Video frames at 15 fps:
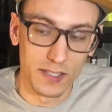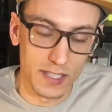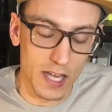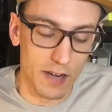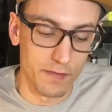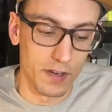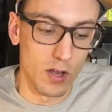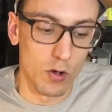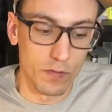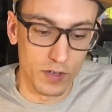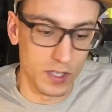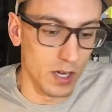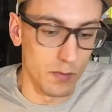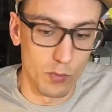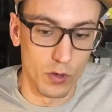It's kind of an
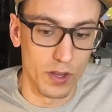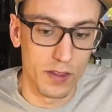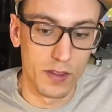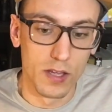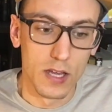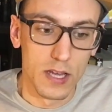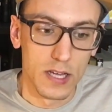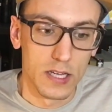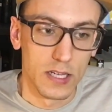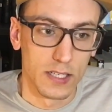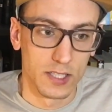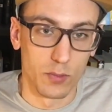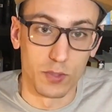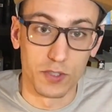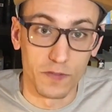overcome with
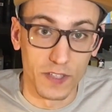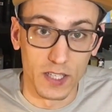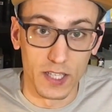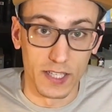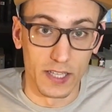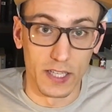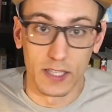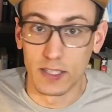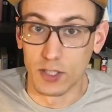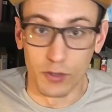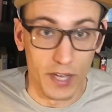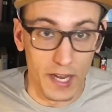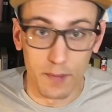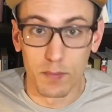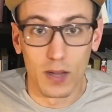so much feeling that you
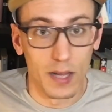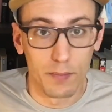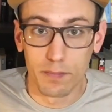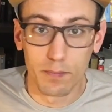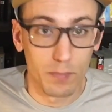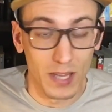can't play,